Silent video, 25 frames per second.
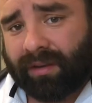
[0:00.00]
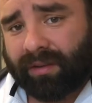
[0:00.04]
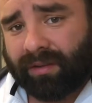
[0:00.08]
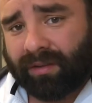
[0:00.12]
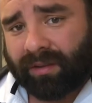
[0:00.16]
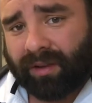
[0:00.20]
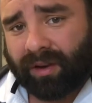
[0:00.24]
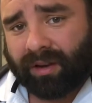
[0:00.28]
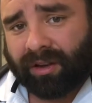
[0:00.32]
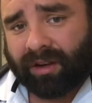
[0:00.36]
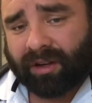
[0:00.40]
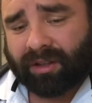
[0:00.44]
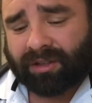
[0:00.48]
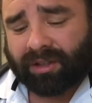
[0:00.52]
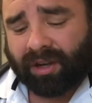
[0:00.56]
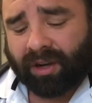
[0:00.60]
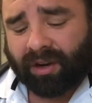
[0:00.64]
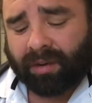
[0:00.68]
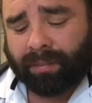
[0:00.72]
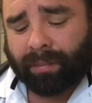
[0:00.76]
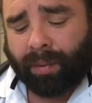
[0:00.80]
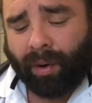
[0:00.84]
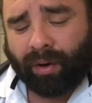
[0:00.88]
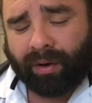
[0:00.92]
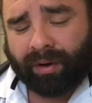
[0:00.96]
They're going to start
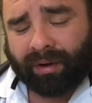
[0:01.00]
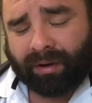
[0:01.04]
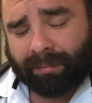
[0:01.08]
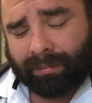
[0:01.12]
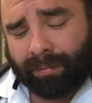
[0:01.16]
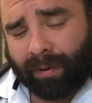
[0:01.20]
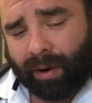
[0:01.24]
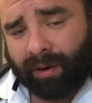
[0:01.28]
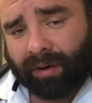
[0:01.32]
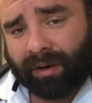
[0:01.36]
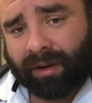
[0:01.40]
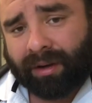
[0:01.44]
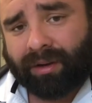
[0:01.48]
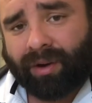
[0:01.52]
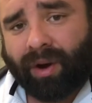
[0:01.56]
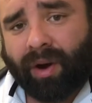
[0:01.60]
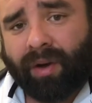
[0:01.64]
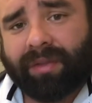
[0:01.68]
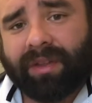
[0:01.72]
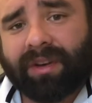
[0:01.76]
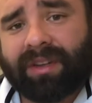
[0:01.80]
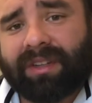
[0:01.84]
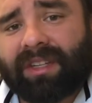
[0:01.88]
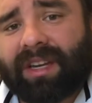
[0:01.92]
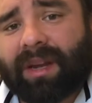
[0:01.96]
a party
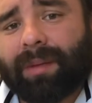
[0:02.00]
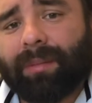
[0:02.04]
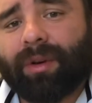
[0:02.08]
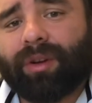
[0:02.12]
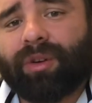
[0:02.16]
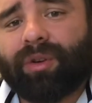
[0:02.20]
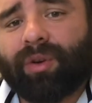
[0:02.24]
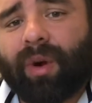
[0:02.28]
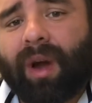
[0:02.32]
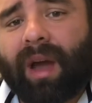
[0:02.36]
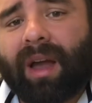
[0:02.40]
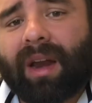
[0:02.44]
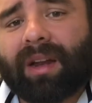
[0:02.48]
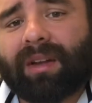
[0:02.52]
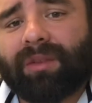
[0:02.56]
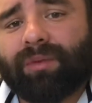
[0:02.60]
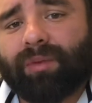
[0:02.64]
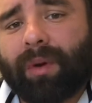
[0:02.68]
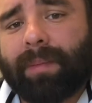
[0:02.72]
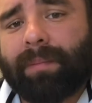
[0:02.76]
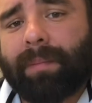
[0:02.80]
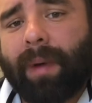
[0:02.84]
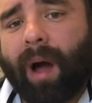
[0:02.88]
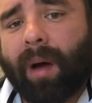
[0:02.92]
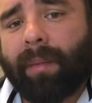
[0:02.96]
called the Democratic
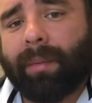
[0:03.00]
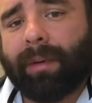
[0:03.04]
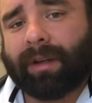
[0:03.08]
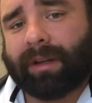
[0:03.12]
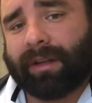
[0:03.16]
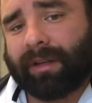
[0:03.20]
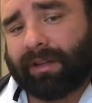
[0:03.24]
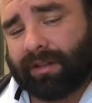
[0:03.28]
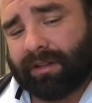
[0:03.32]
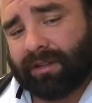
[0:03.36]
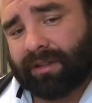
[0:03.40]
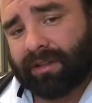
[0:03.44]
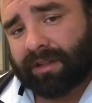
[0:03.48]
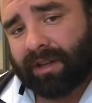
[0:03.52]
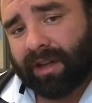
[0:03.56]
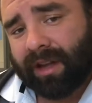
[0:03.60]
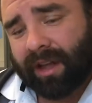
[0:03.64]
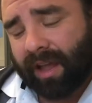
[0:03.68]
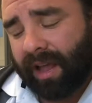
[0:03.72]
Republicans.